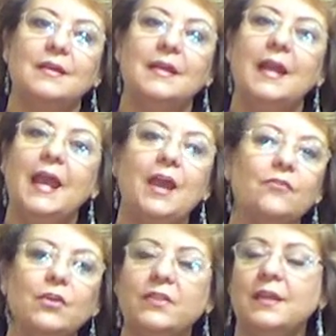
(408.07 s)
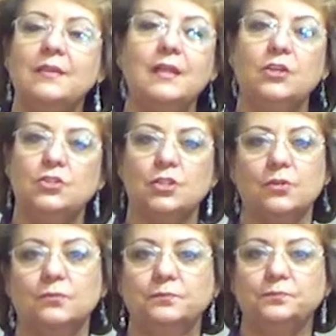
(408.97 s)
In everything that you do,
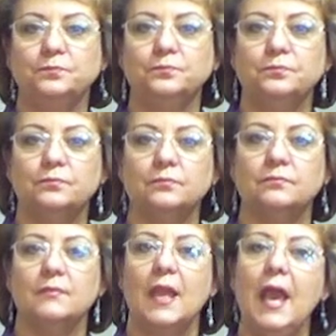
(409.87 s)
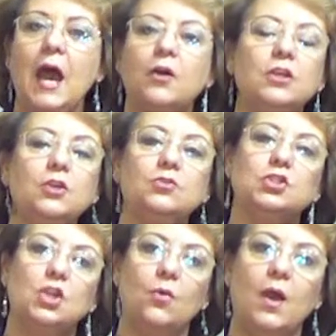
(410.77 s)
how do you
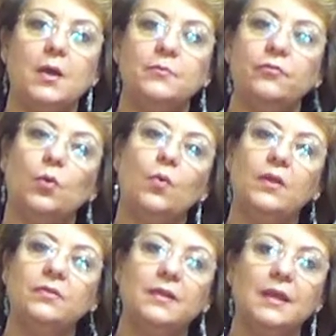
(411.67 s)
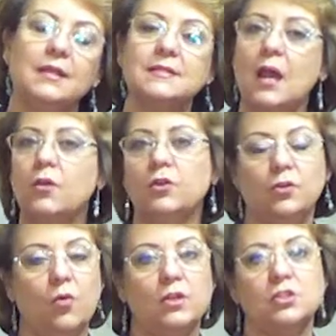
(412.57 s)
show up for one thing is how you're
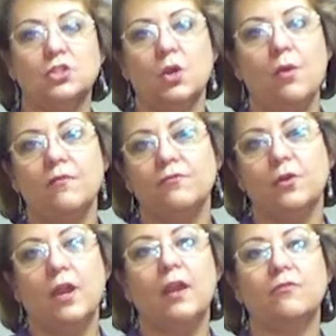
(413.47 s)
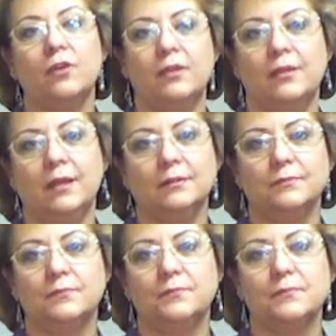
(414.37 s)
going to show up for everything.
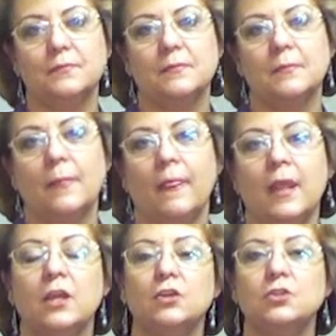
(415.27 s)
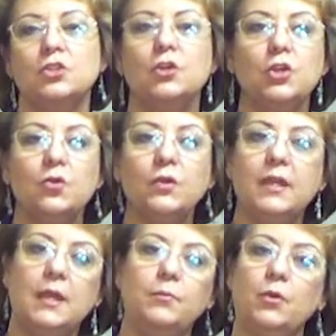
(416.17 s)
Do you
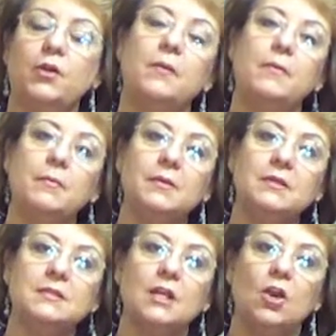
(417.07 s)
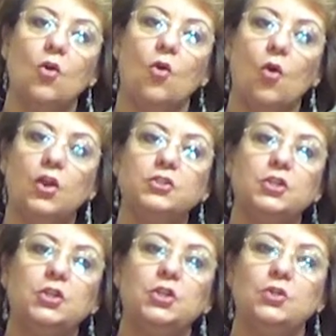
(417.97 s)
keep your commitments or do
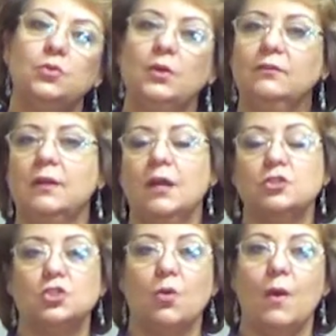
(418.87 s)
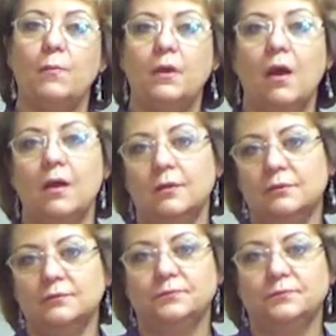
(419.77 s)
you not show up at all?